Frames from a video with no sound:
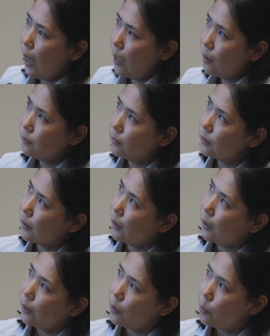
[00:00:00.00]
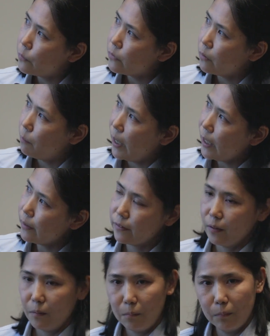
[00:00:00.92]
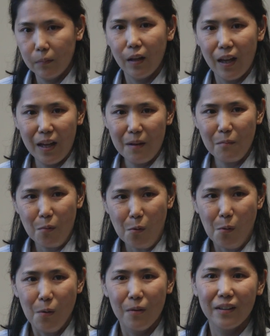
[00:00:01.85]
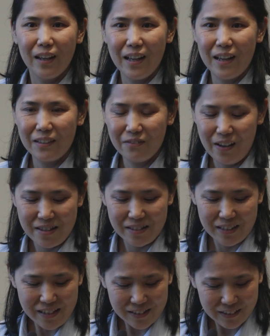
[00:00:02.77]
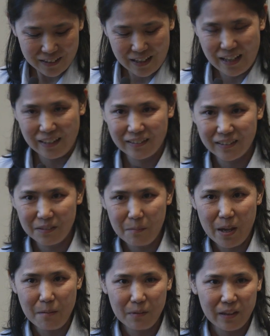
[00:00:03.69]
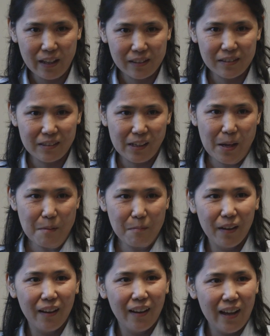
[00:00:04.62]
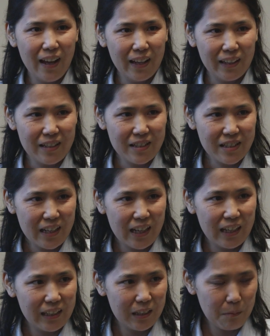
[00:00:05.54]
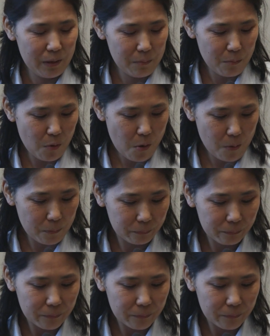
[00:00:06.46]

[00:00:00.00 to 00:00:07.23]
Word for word: And uh, I hope to make some uh, more advances, and uh, maybe next time I can share a little bit more.